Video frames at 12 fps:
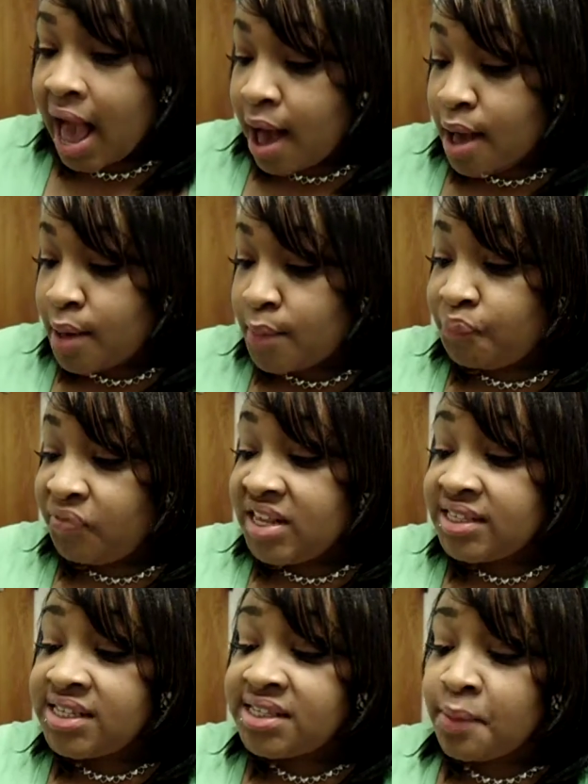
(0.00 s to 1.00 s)
Um,
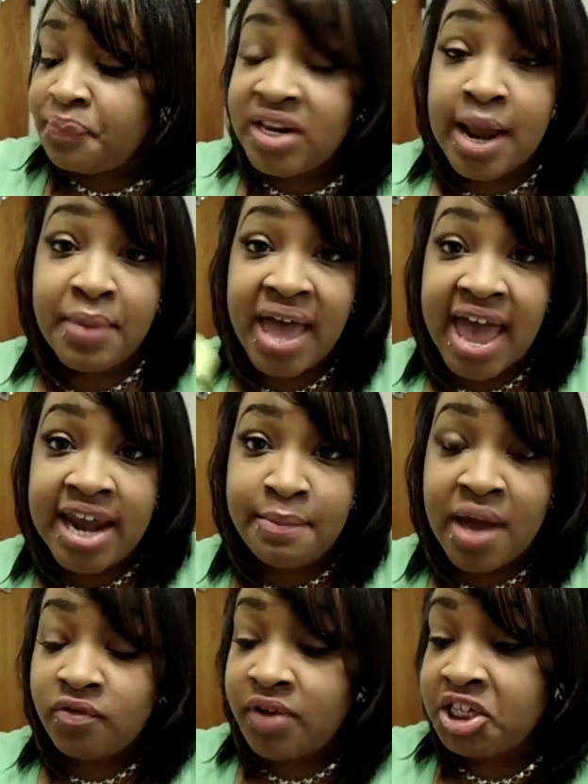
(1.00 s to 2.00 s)
this is something I'm going to add in
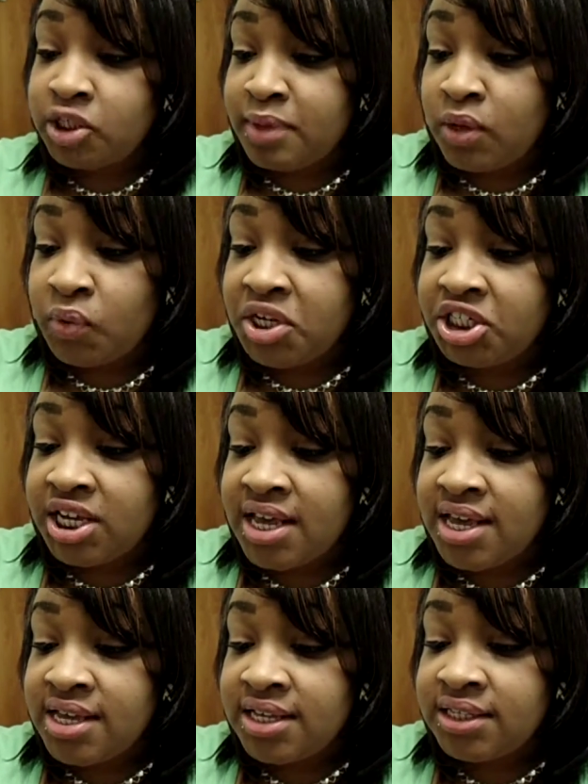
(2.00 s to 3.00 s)
my regimen, which
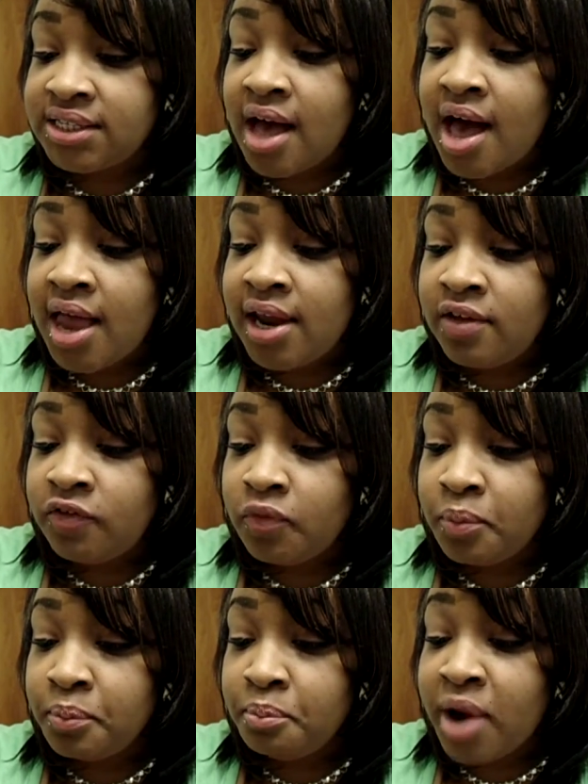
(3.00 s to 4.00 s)
is olive,
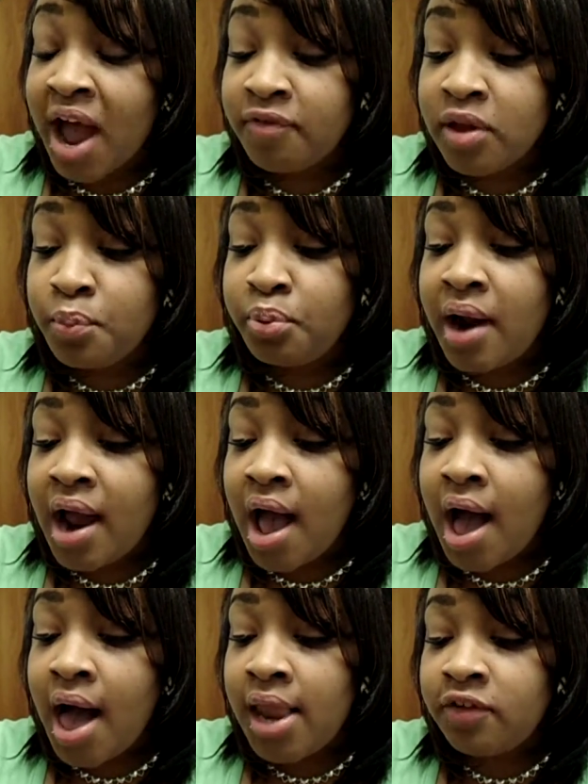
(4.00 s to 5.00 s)
African Pride
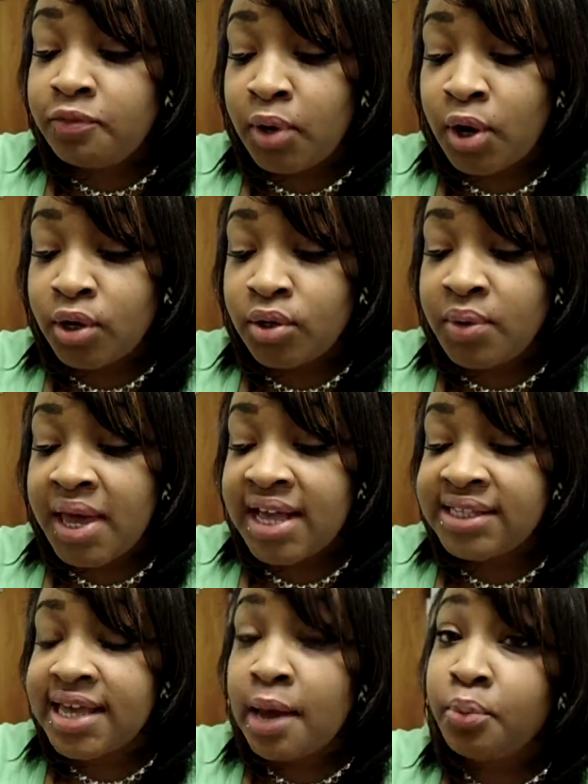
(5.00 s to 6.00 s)
Olive Miracle
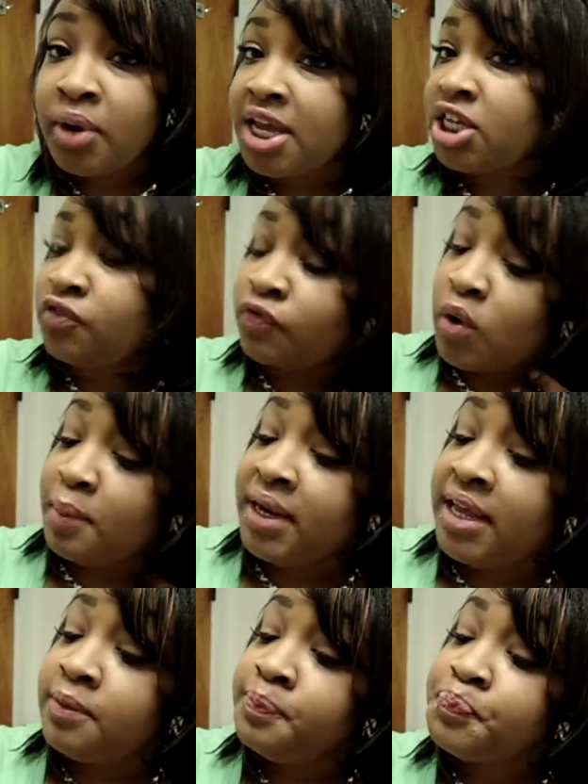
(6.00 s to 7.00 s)
Anti-Breakage
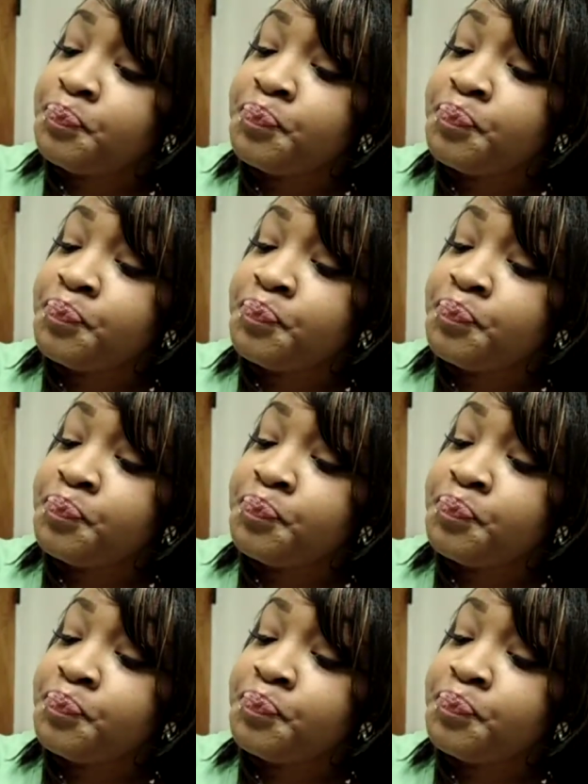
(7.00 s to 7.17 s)
Formula.